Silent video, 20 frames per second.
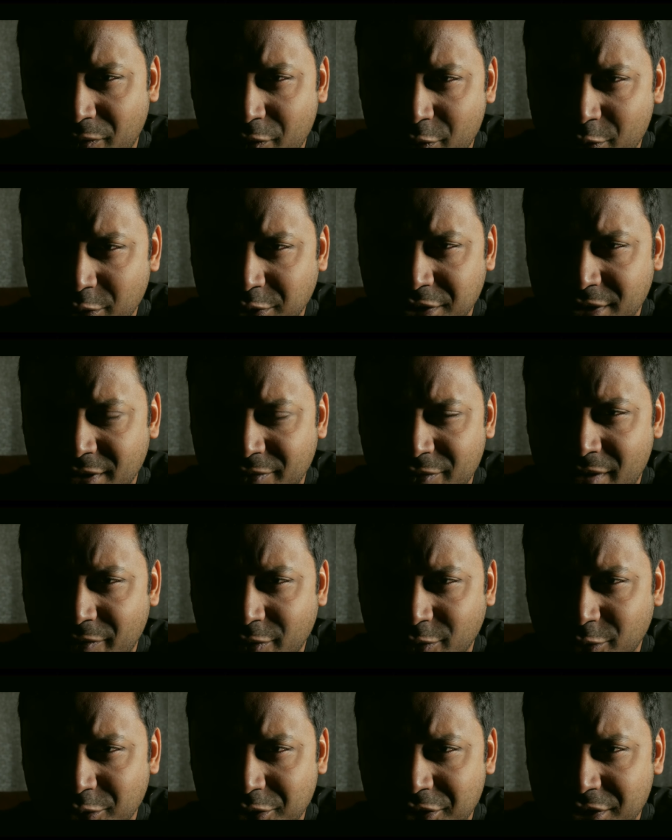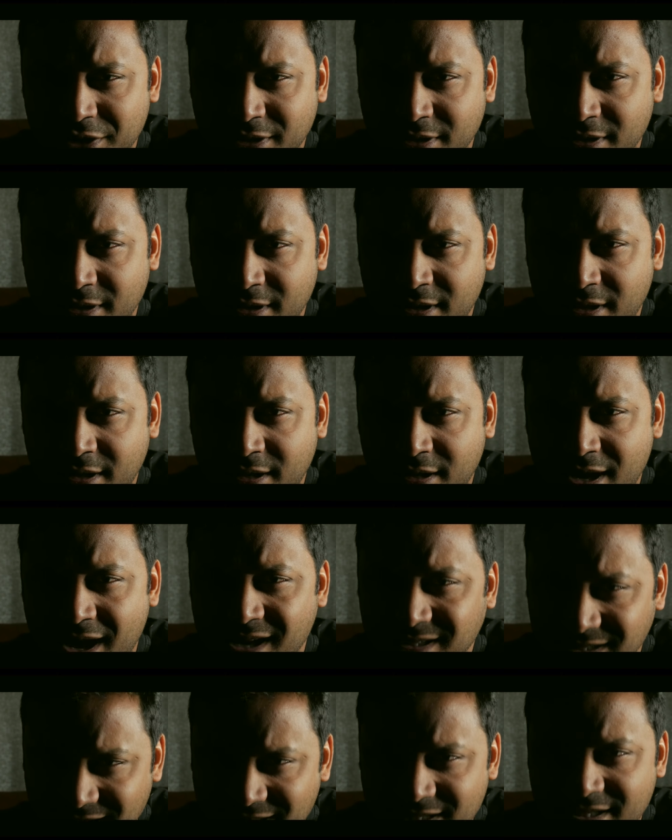version of Revolution
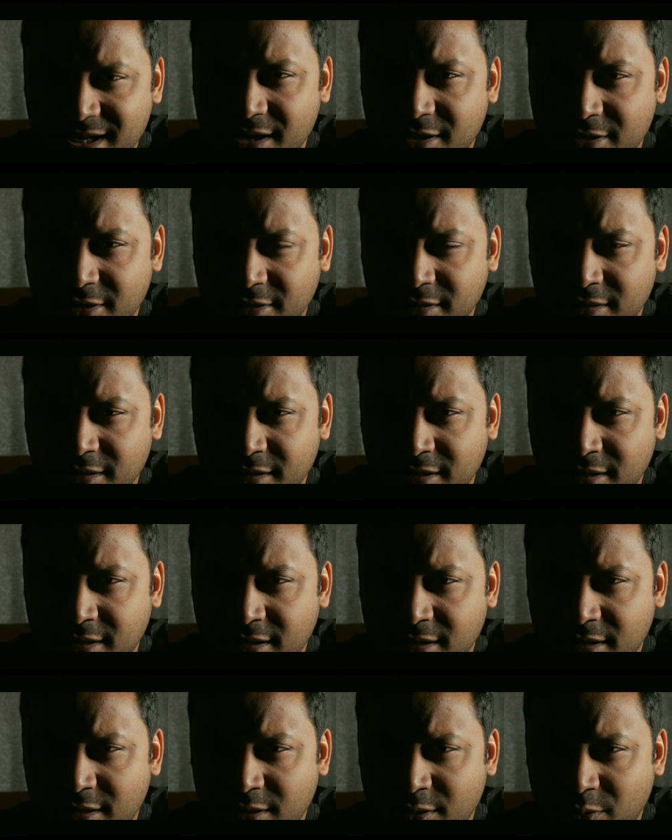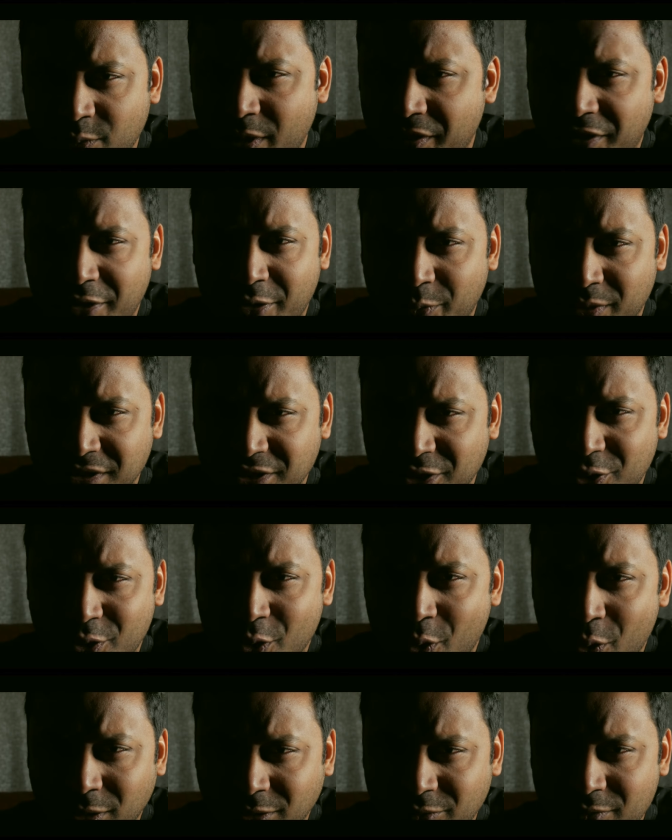as a single whether it was a
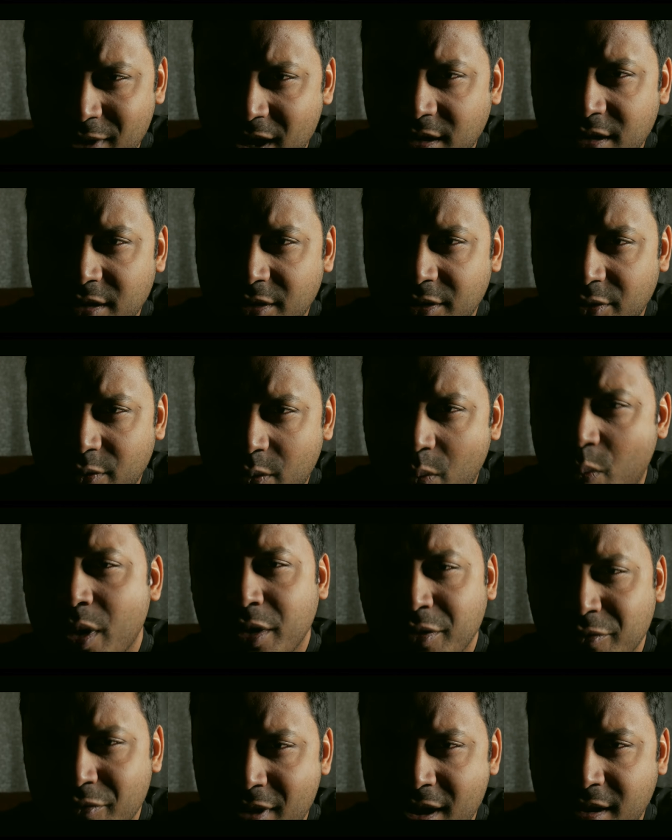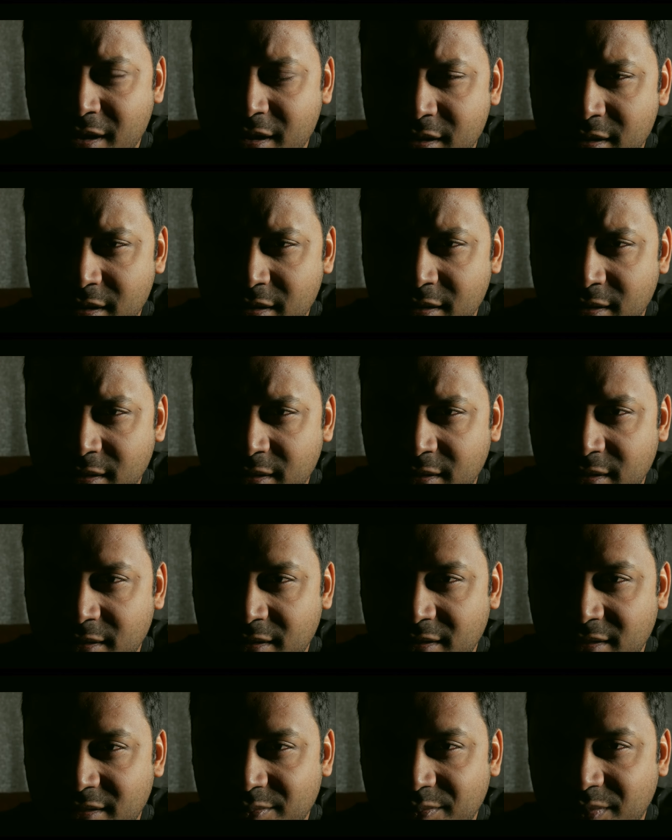gold record or a wooden record.
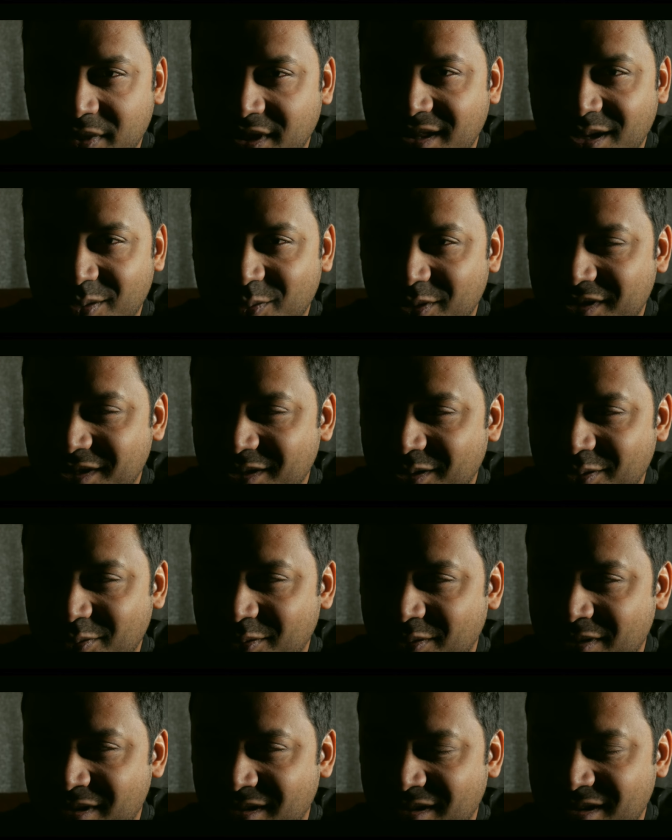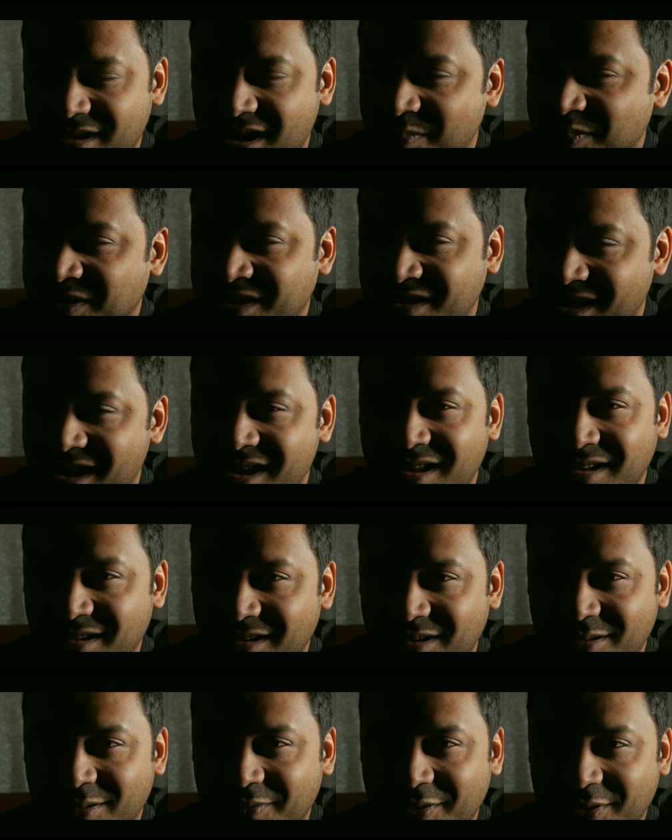But they were so upset
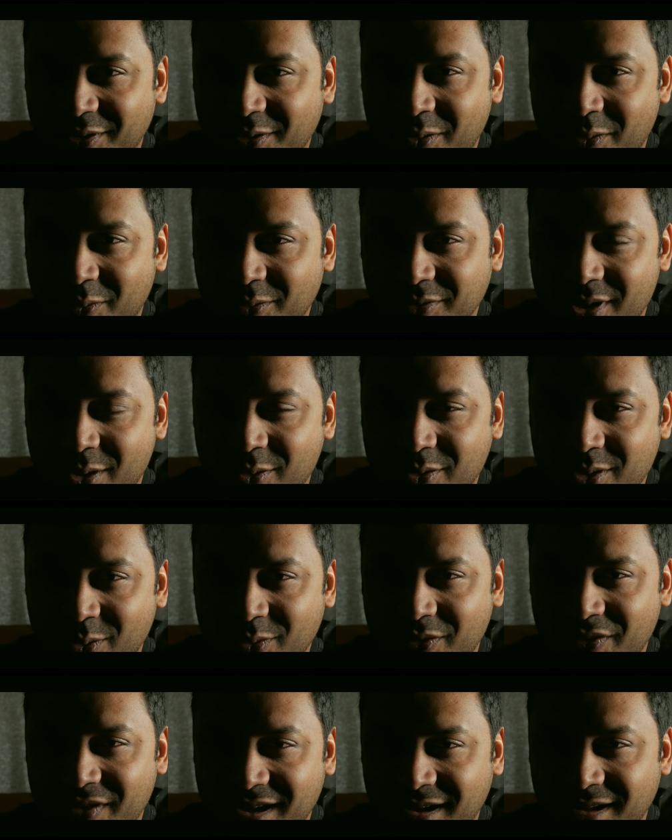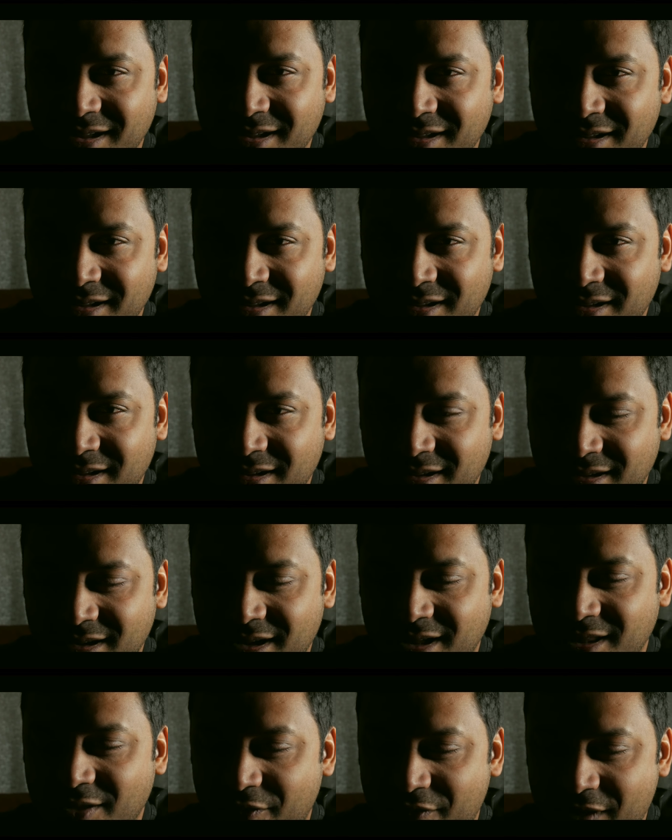over the whole Yoko thing
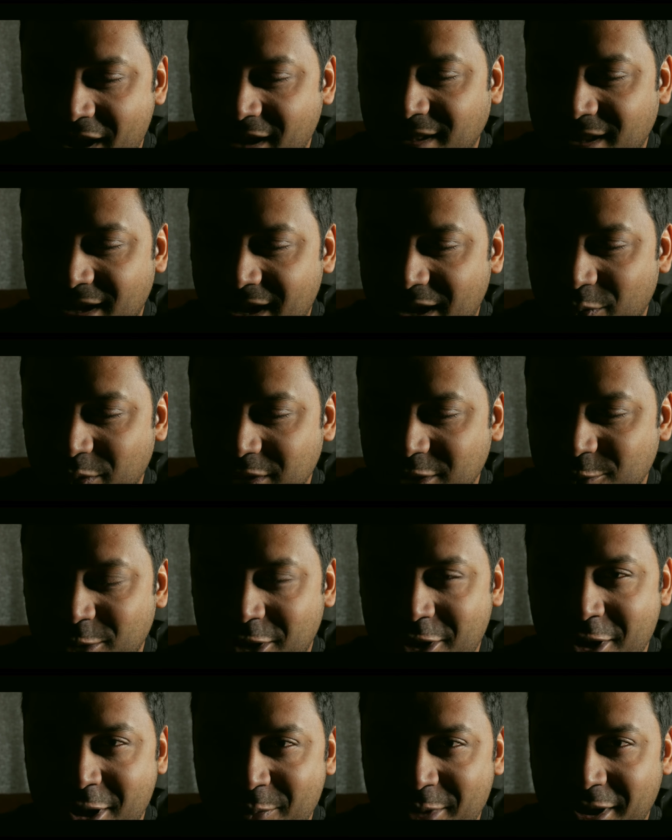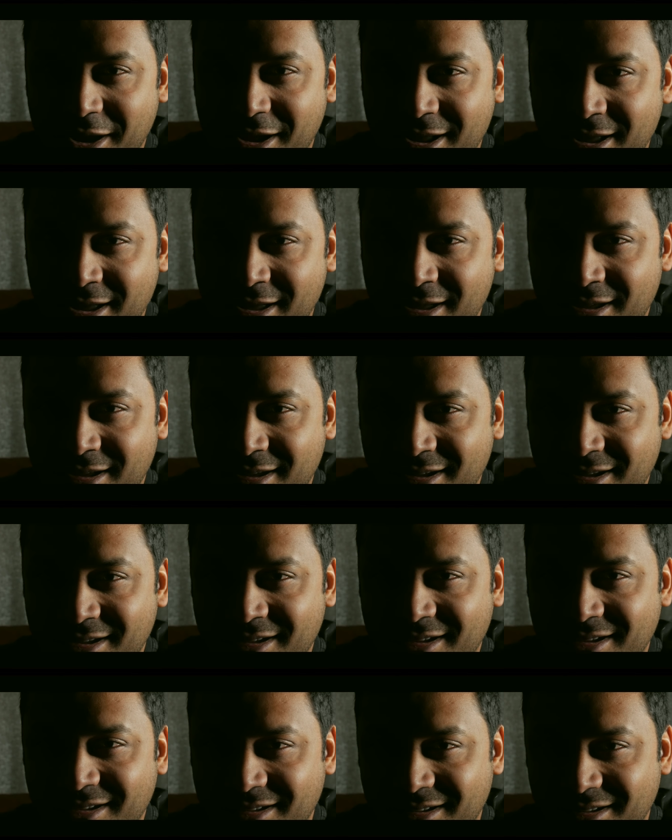and the fact that I was becoming
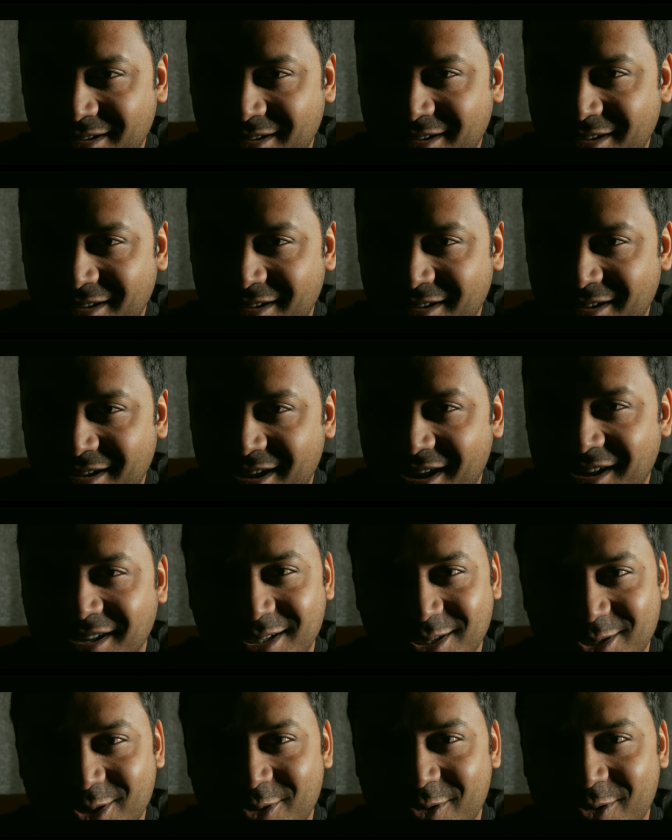as